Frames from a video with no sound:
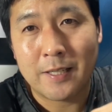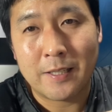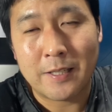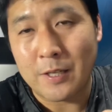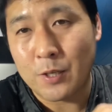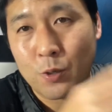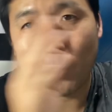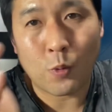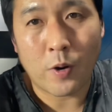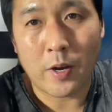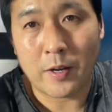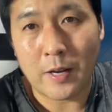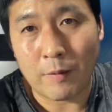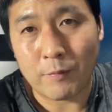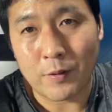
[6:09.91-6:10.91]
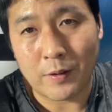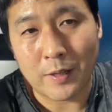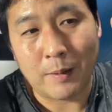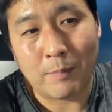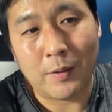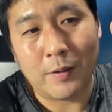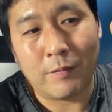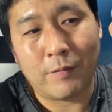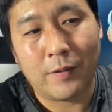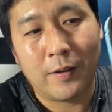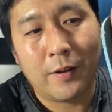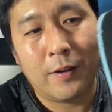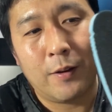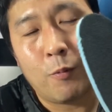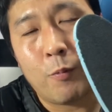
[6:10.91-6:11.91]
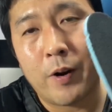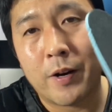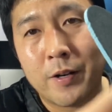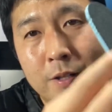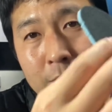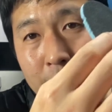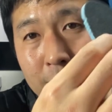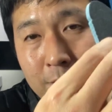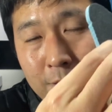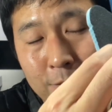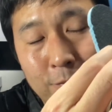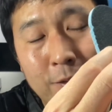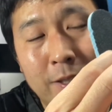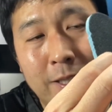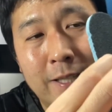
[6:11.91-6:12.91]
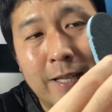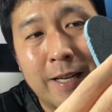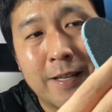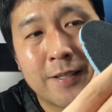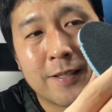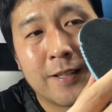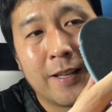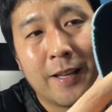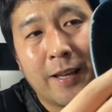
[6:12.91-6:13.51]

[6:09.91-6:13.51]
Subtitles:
destroyed after a couple of wears. That's really nice.